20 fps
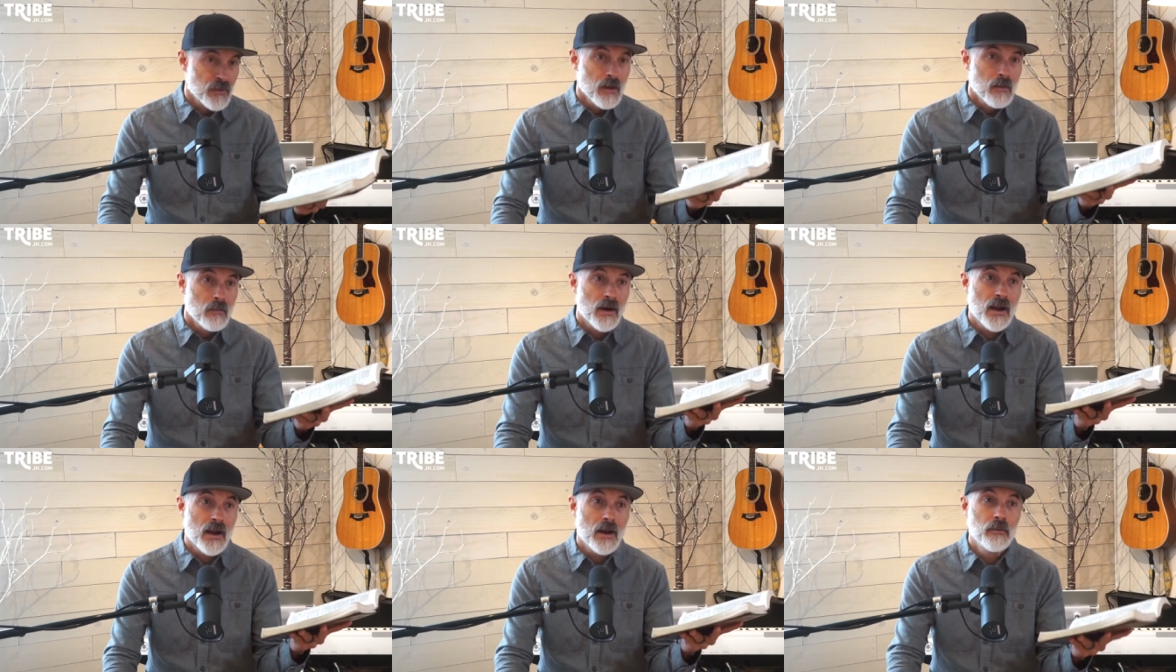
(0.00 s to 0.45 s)

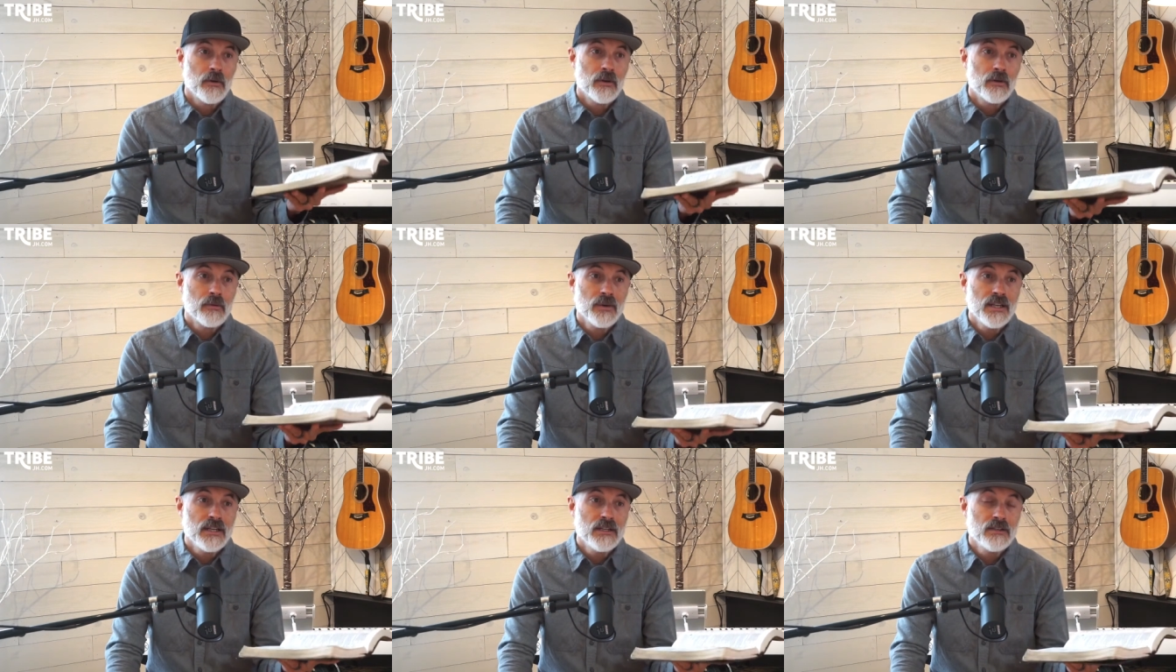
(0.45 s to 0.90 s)
But I'm going to
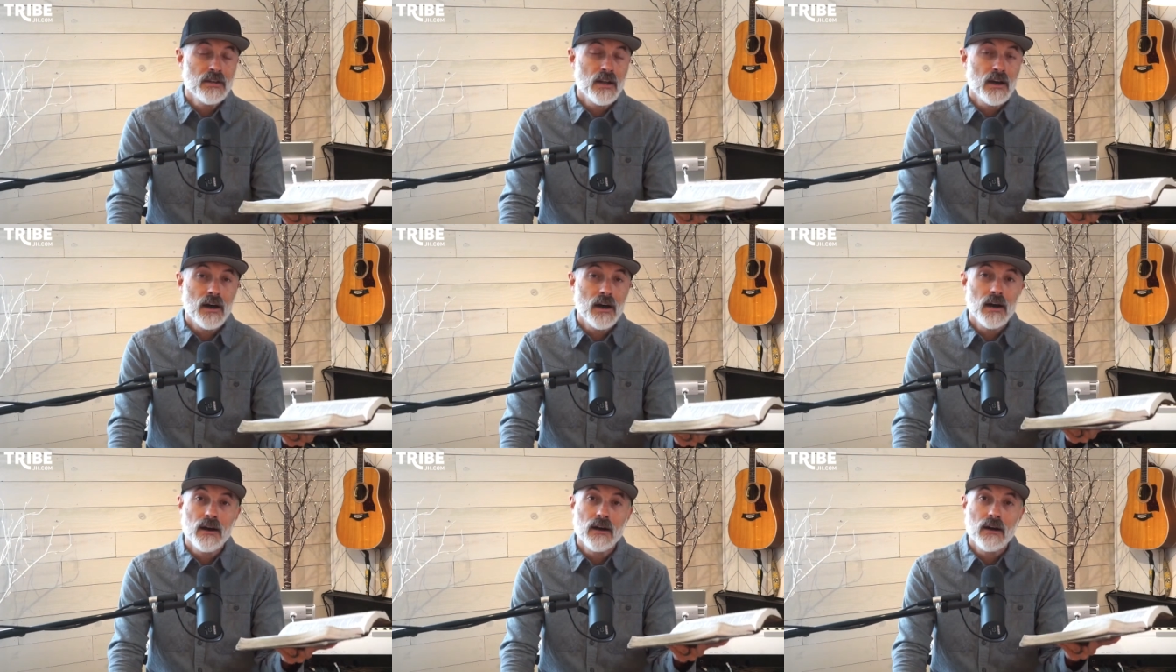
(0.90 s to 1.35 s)
read
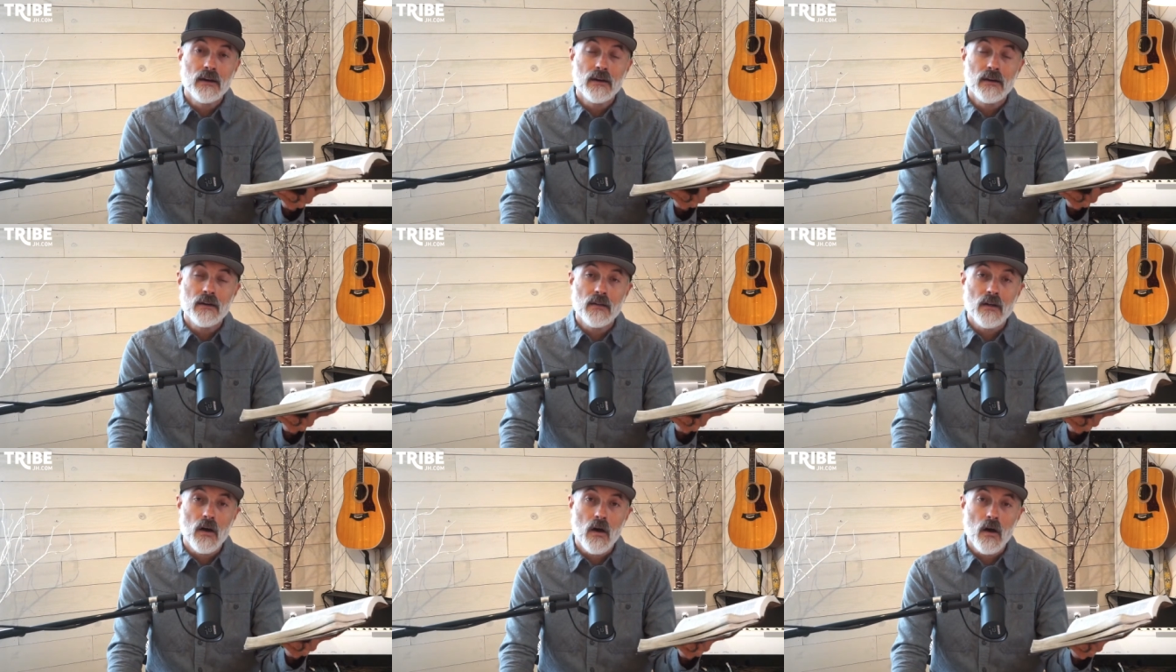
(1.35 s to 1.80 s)
uh,
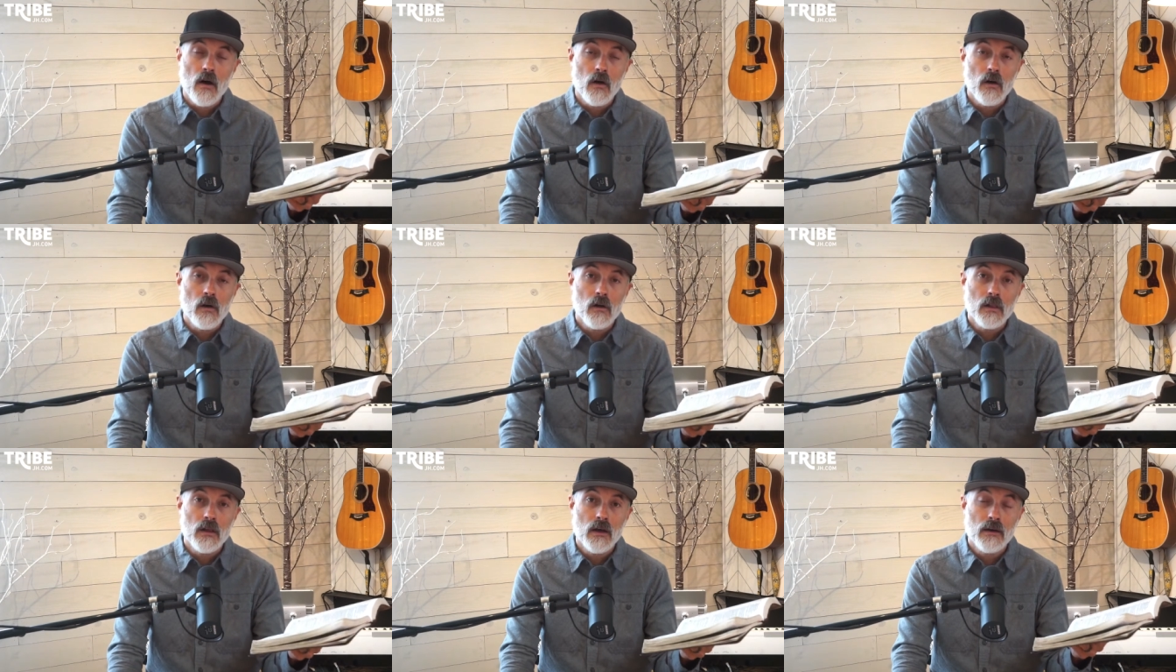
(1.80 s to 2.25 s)

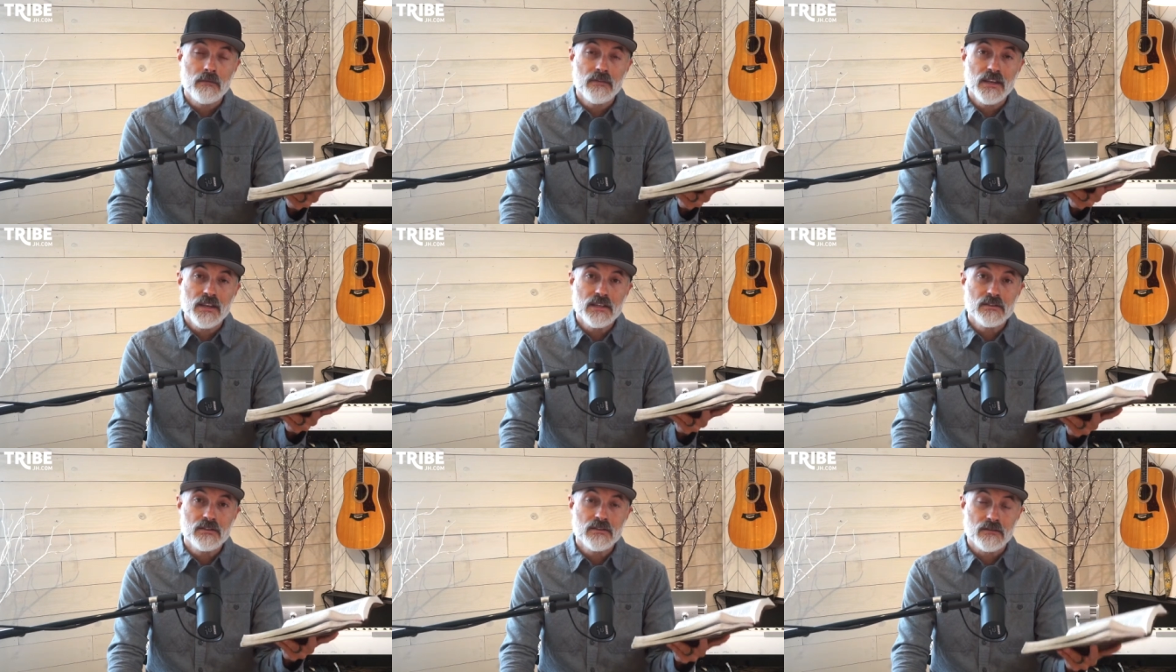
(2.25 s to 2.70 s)
all of
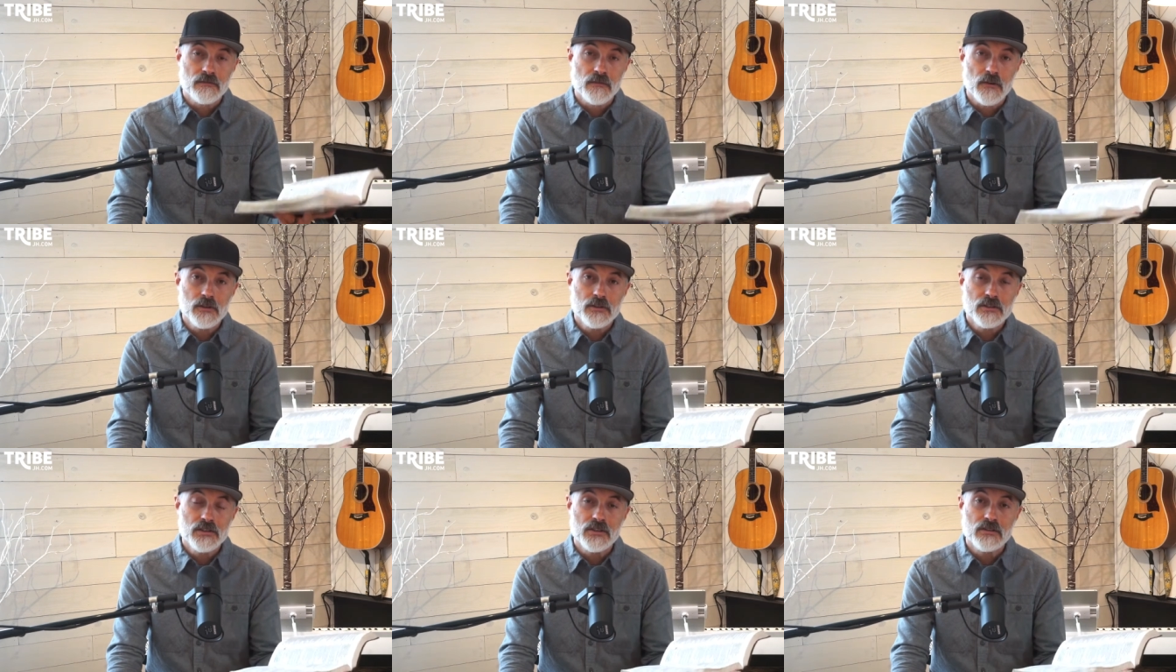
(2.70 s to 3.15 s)
these
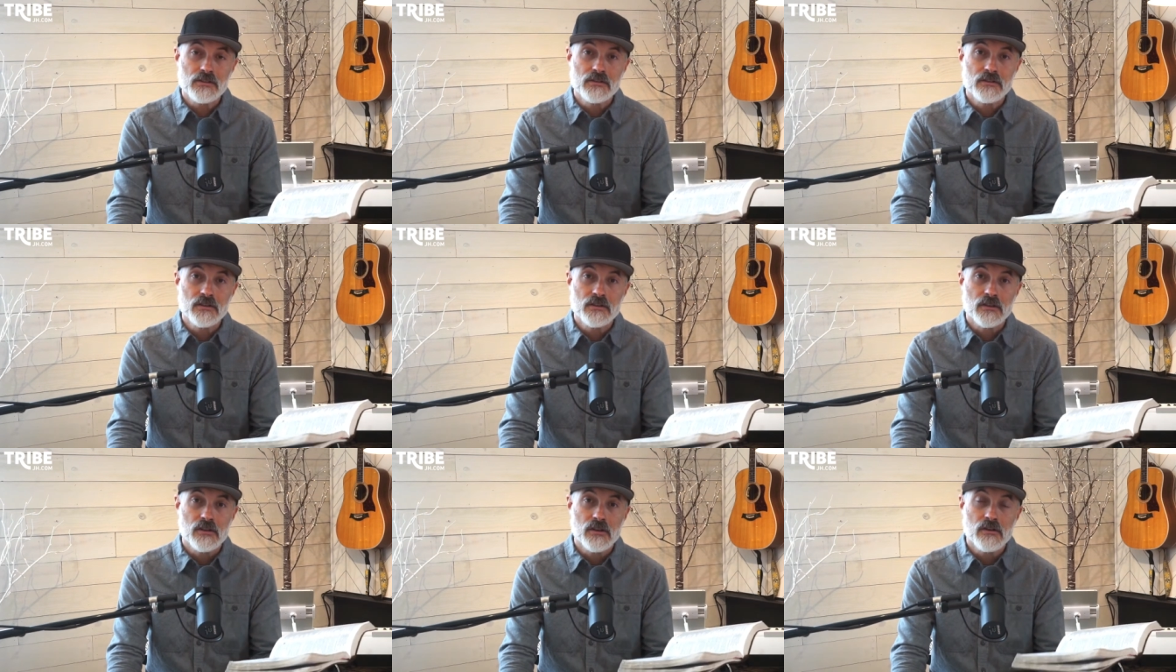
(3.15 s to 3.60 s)
verses
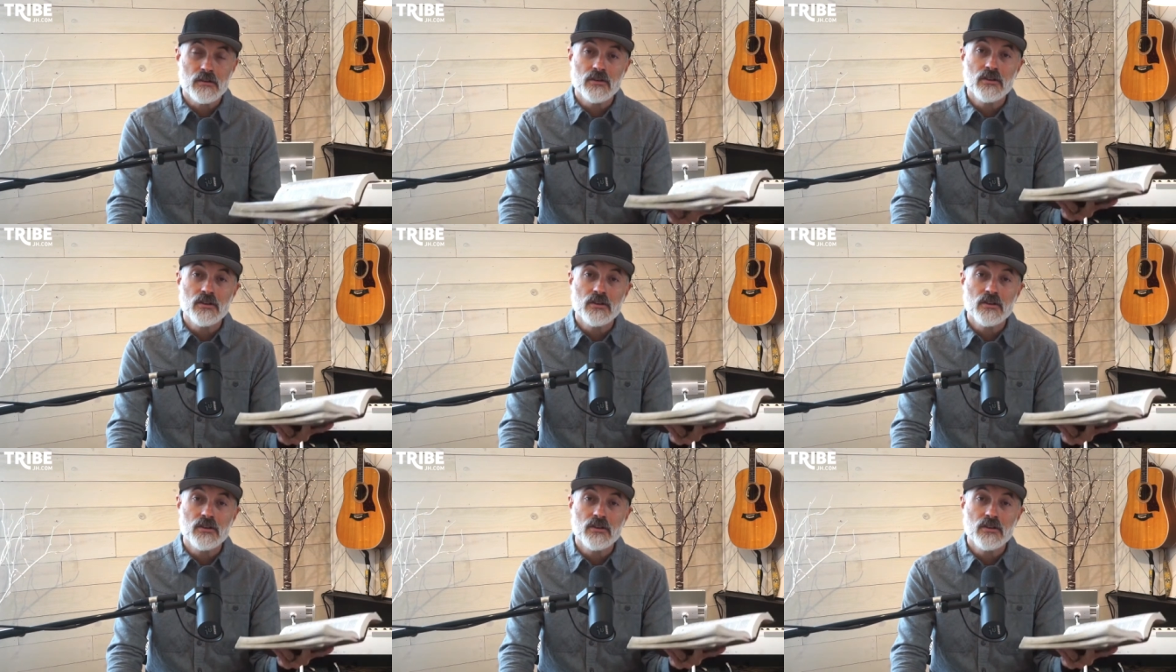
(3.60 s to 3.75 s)
to you,